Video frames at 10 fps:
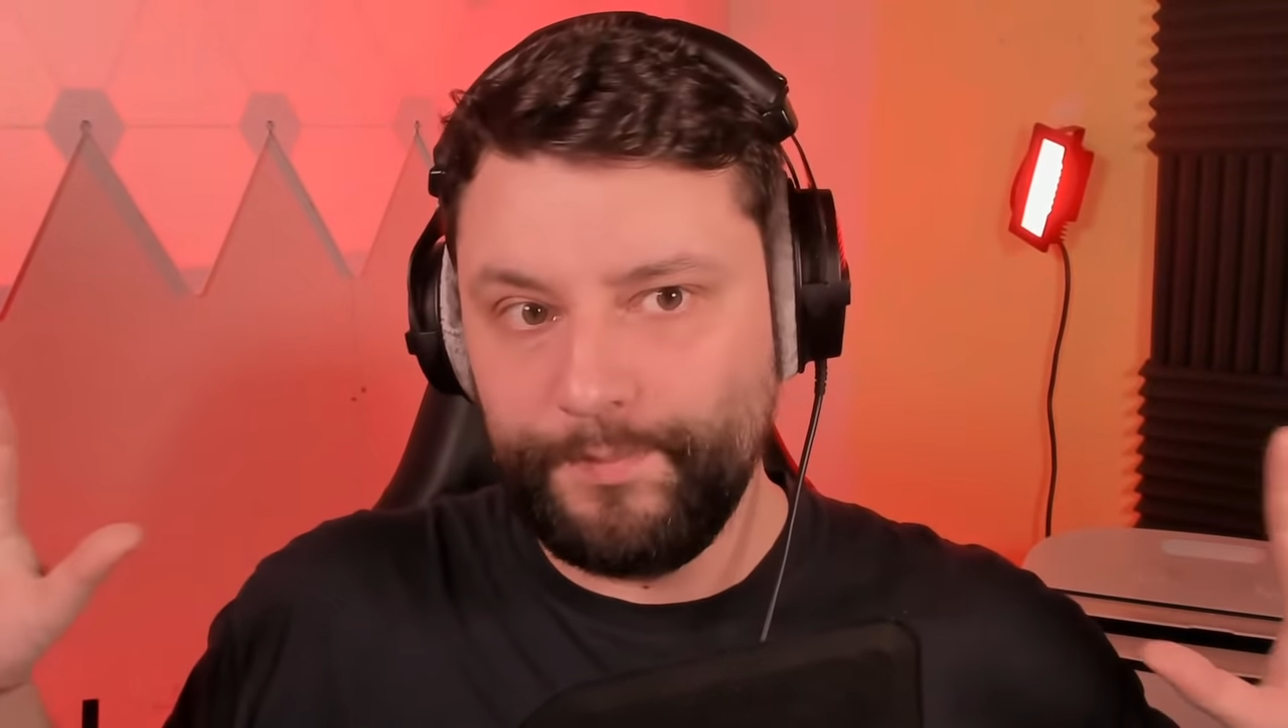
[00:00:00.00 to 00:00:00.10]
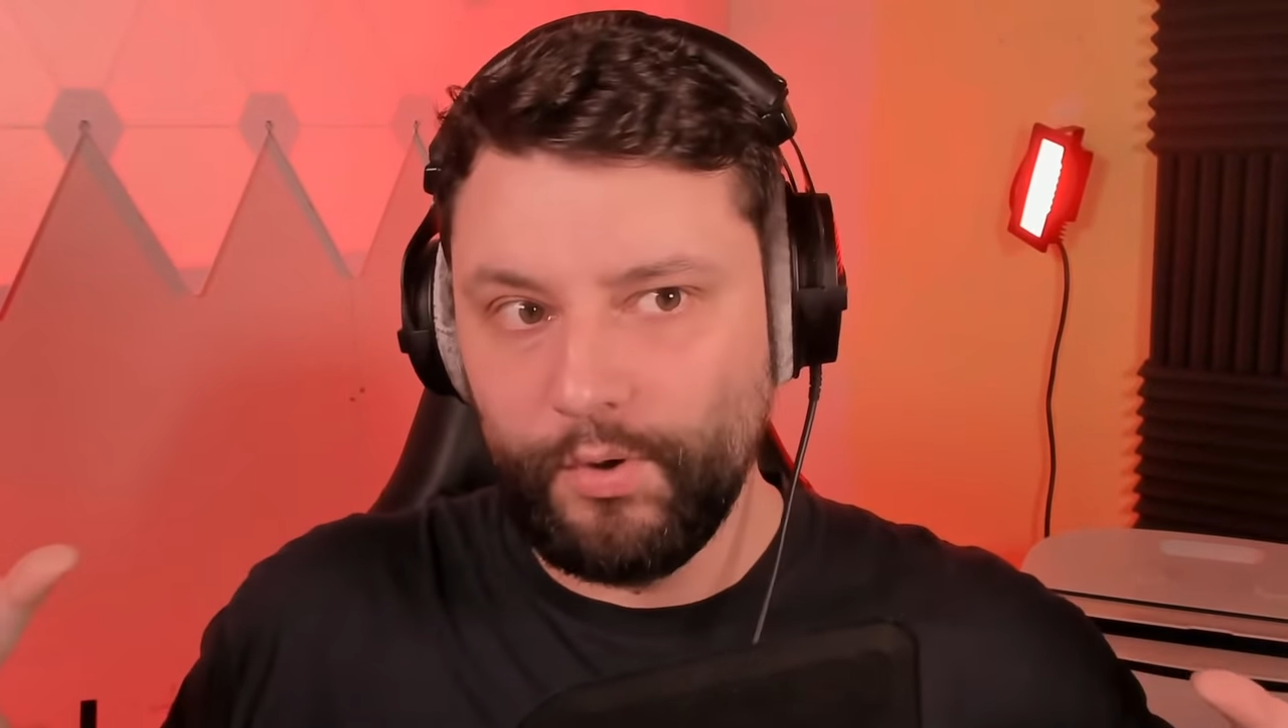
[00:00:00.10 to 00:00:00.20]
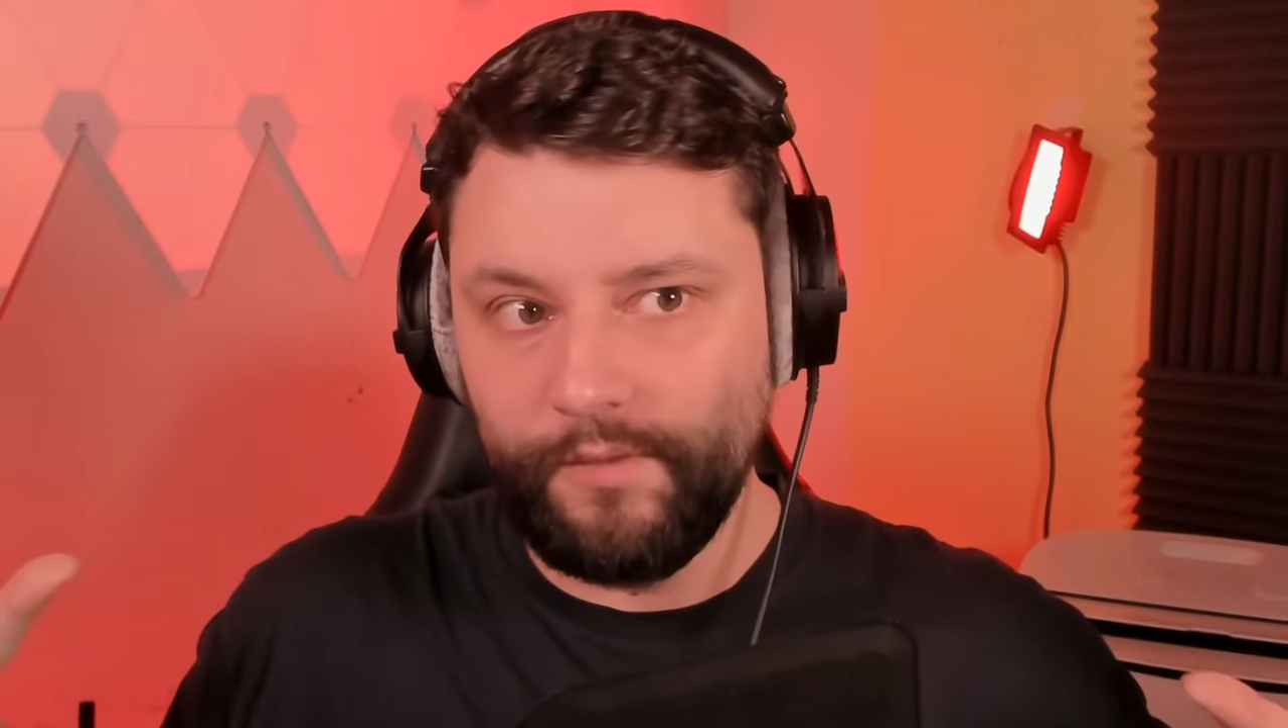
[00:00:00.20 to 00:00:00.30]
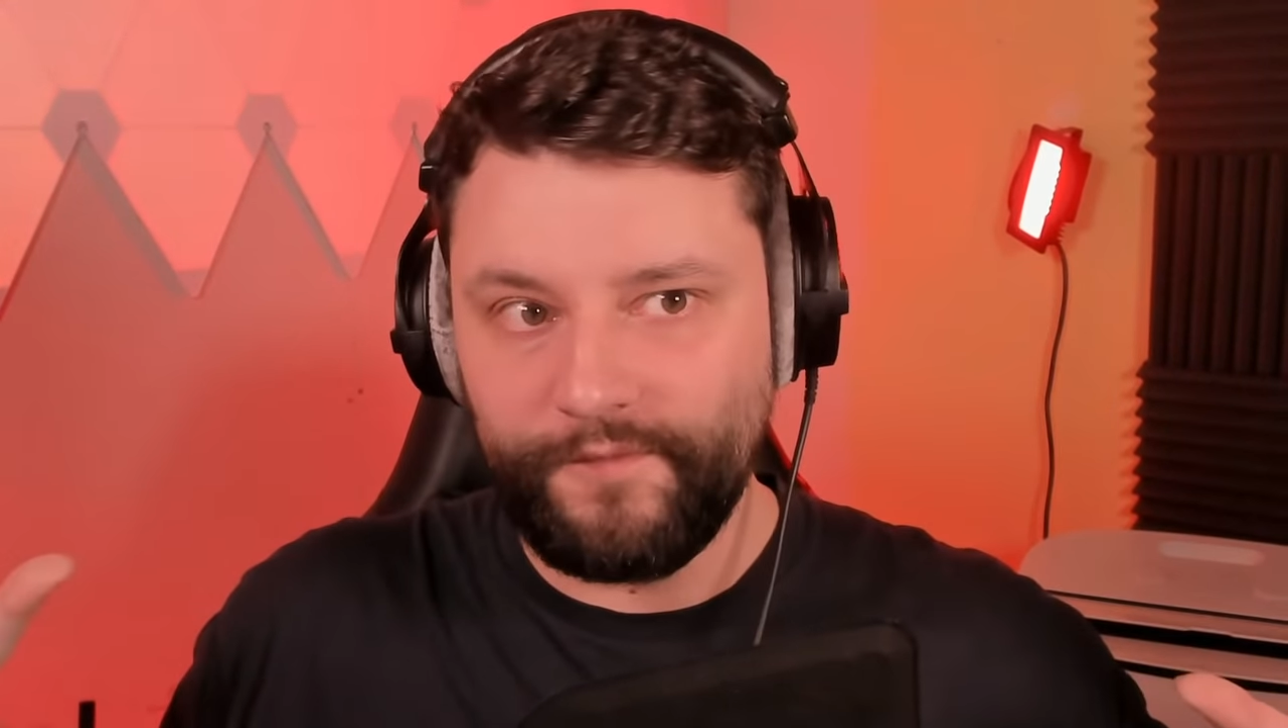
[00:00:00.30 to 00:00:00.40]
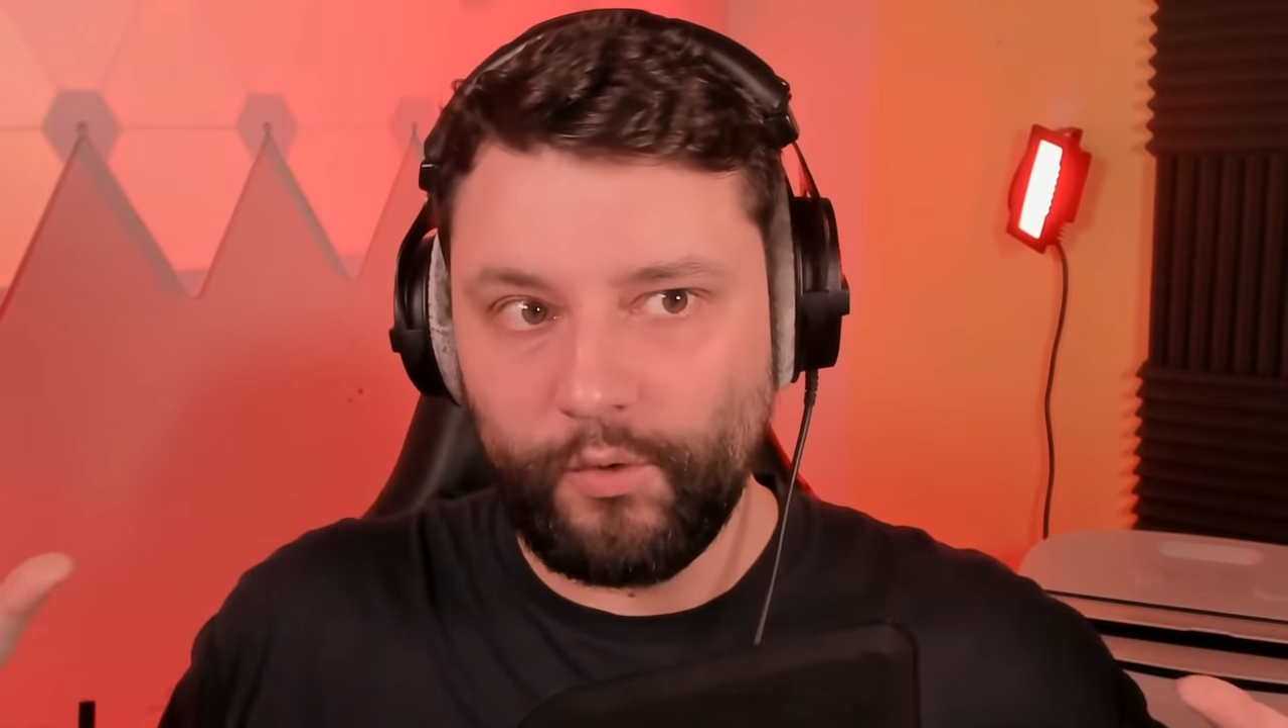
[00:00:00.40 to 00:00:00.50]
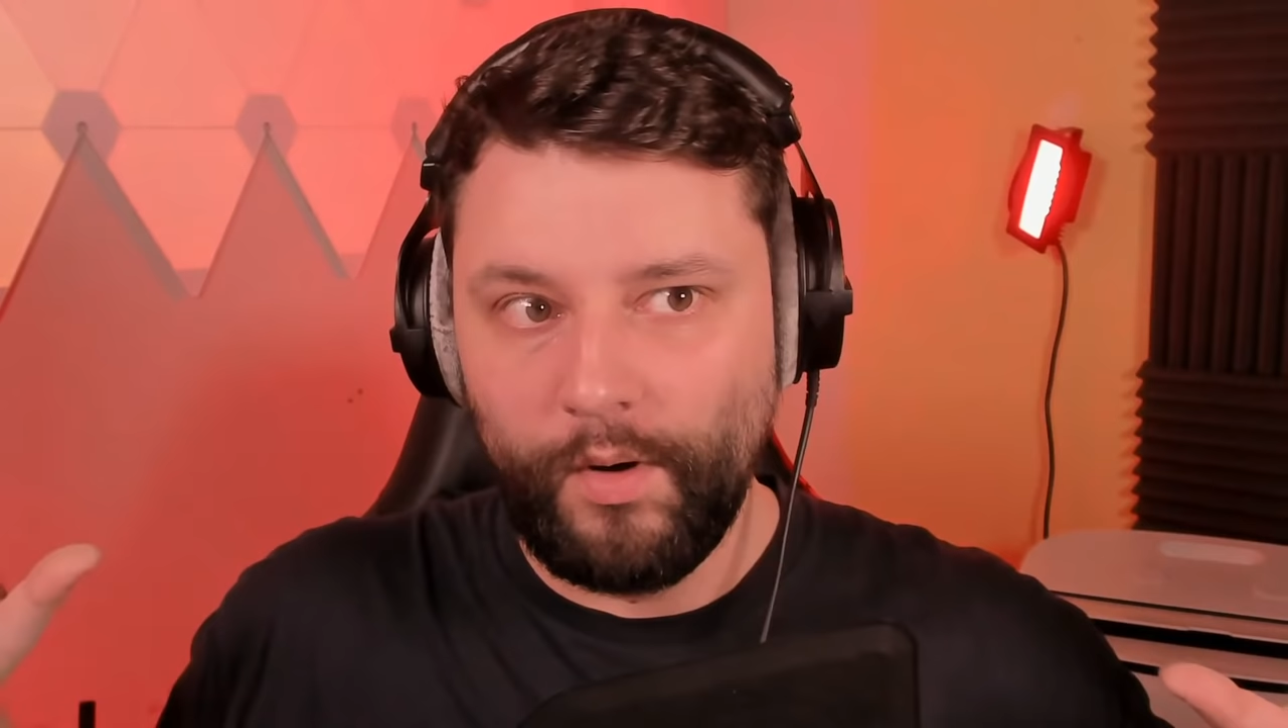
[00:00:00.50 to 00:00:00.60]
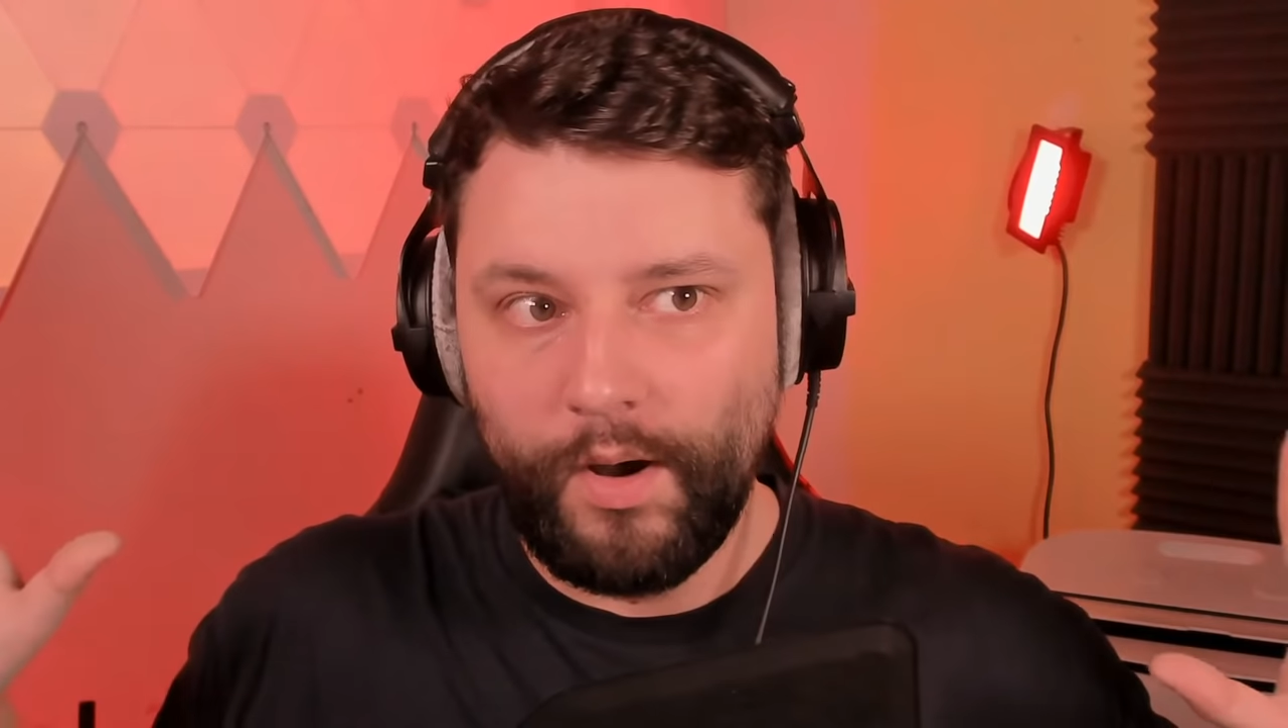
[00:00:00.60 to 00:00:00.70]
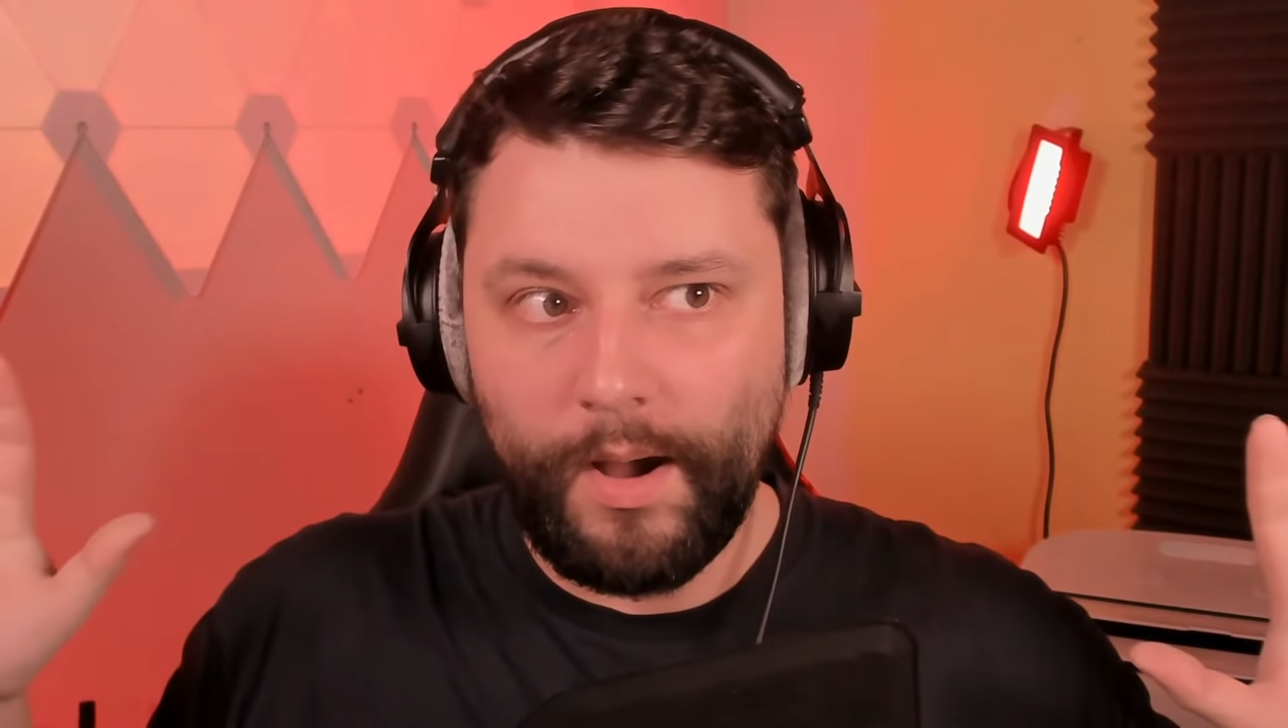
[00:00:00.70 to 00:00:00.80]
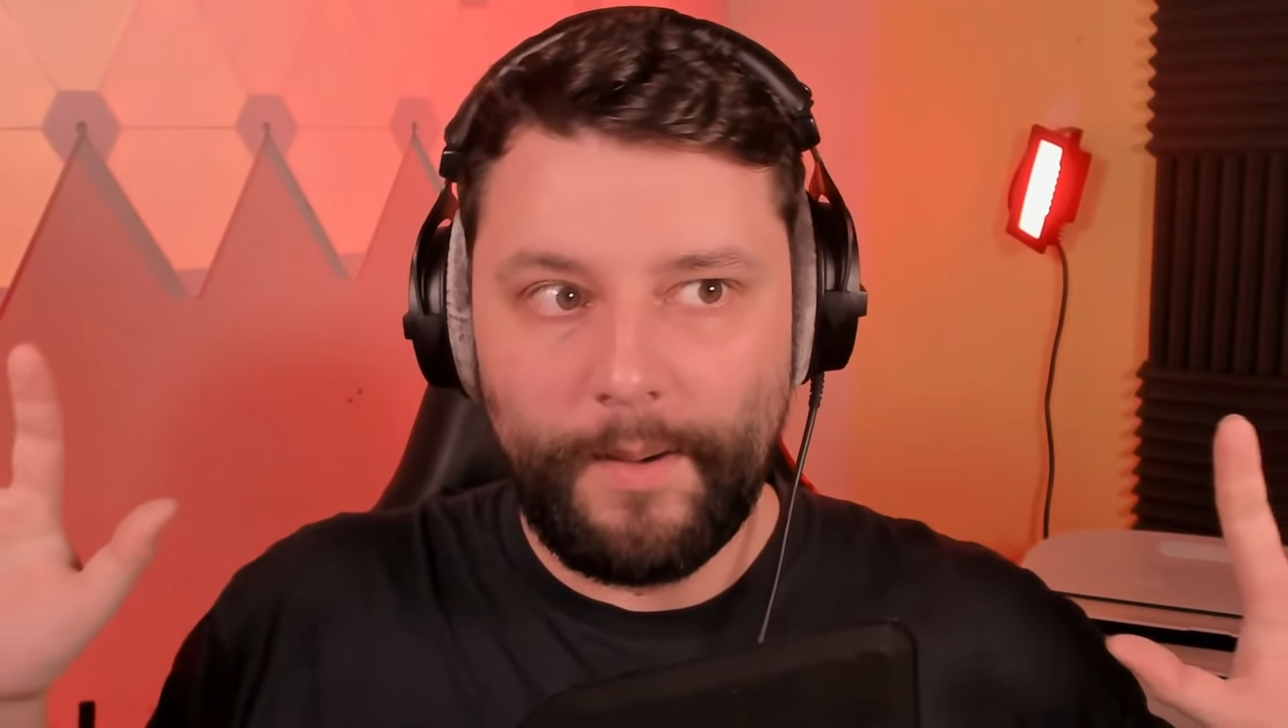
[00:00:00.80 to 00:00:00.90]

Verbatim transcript: beautiful